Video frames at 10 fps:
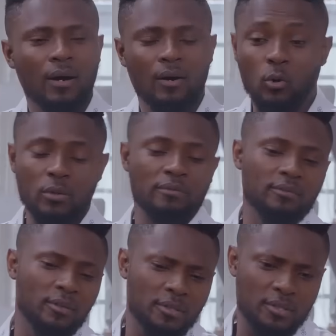Oh, we've
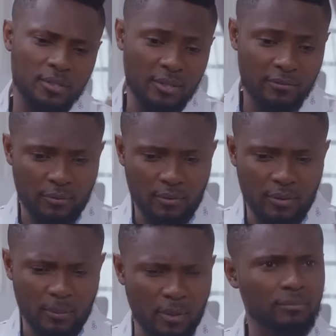known each other
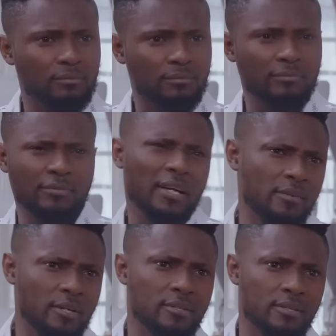for about 5
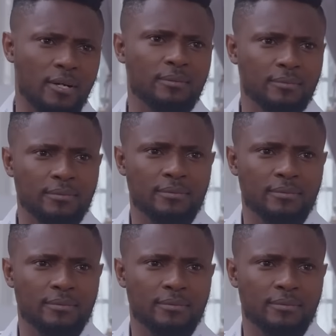years now.